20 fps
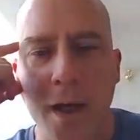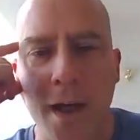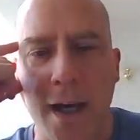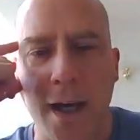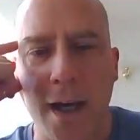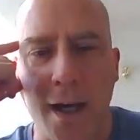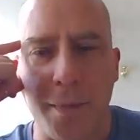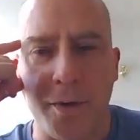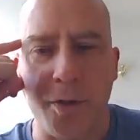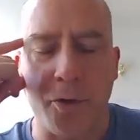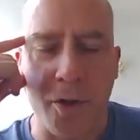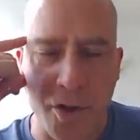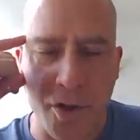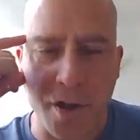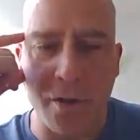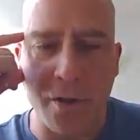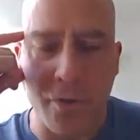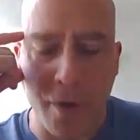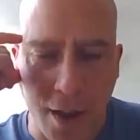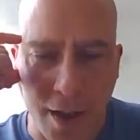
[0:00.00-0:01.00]
But the
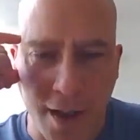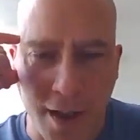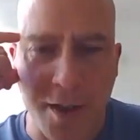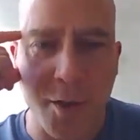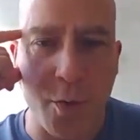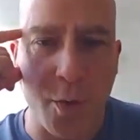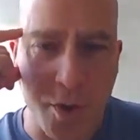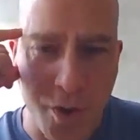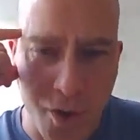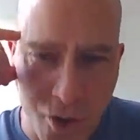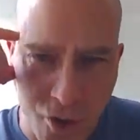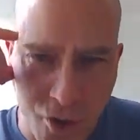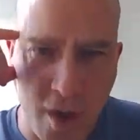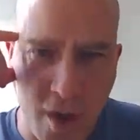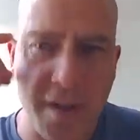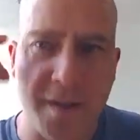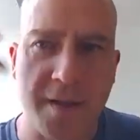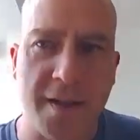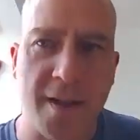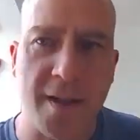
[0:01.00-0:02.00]
Christian realist would
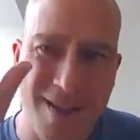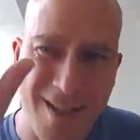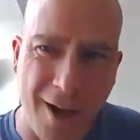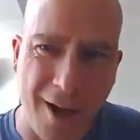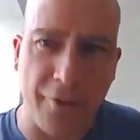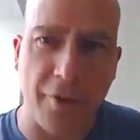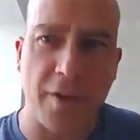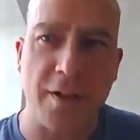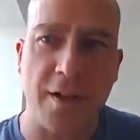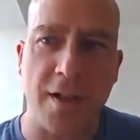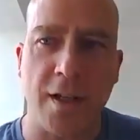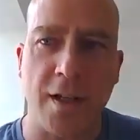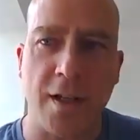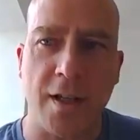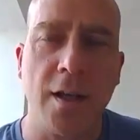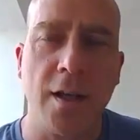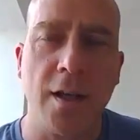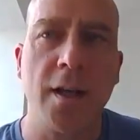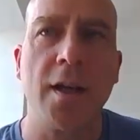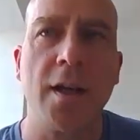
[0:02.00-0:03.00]
stress that
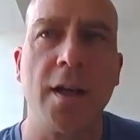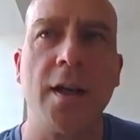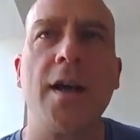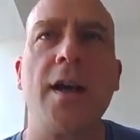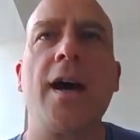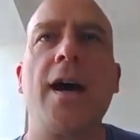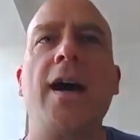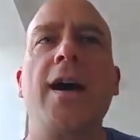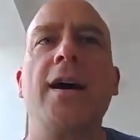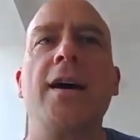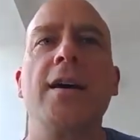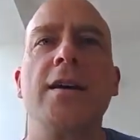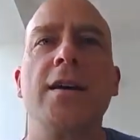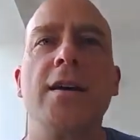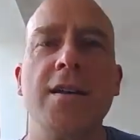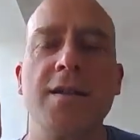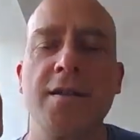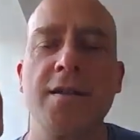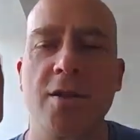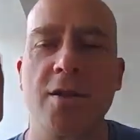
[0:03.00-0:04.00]
sovereignty
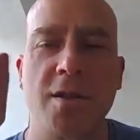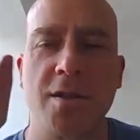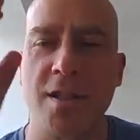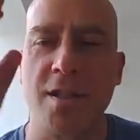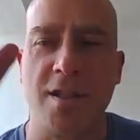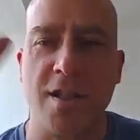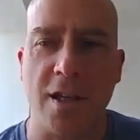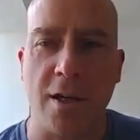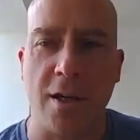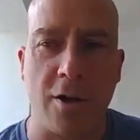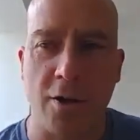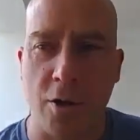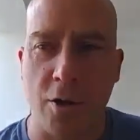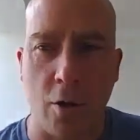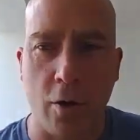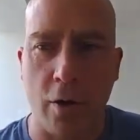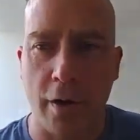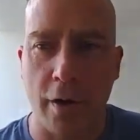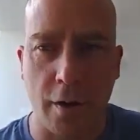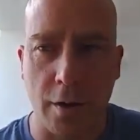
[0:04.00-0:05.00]
isn't just a
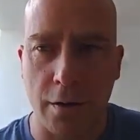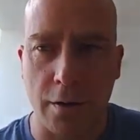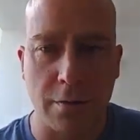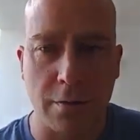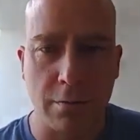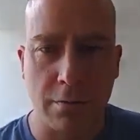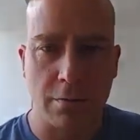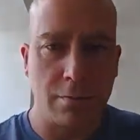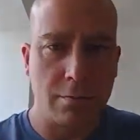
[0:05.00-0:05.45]
territorial